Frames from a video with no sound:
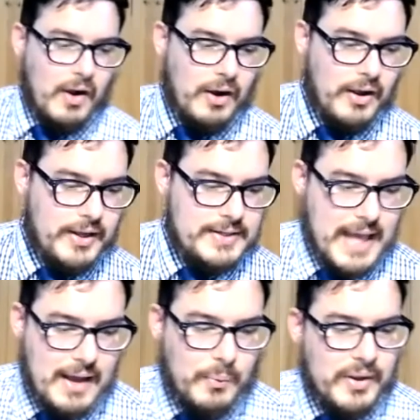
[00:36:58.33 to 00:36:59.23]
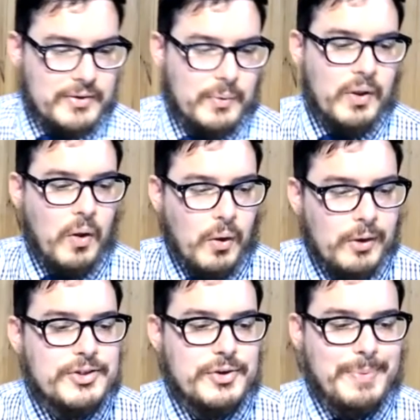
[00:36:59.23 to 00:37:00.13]
or is that what will
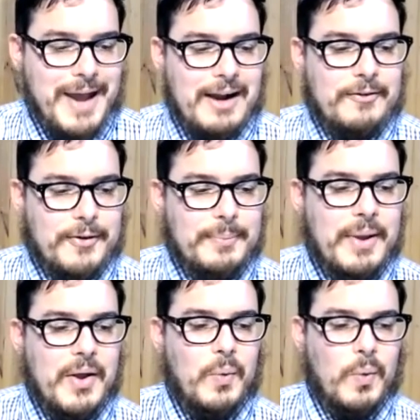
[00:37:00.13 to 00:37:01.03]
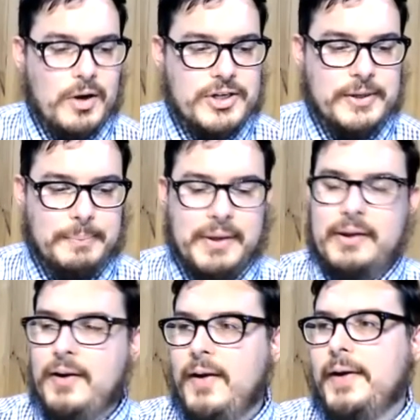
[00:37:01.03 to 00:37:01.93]
hold you back from
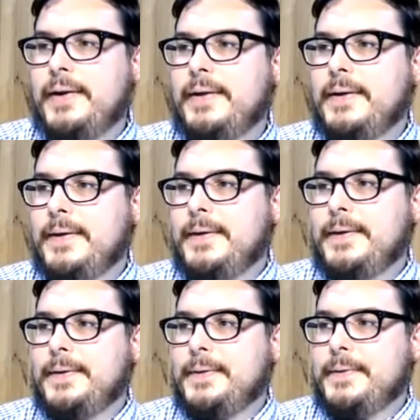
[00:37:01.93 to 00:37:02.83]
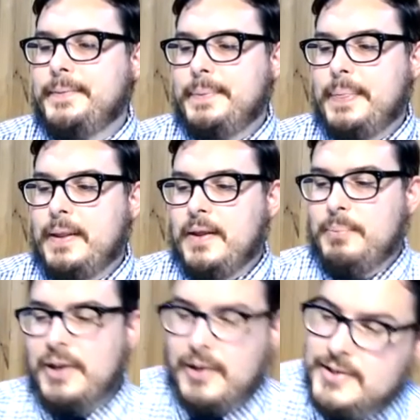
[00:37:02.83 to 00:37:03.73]
worshiping God?
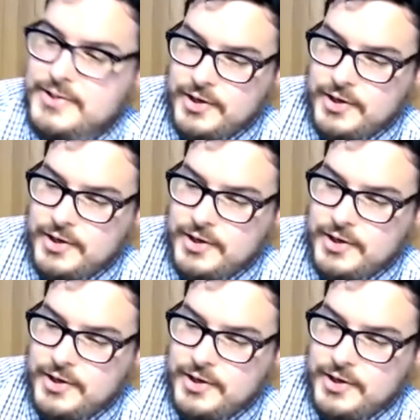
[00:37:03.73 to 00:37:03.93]
Because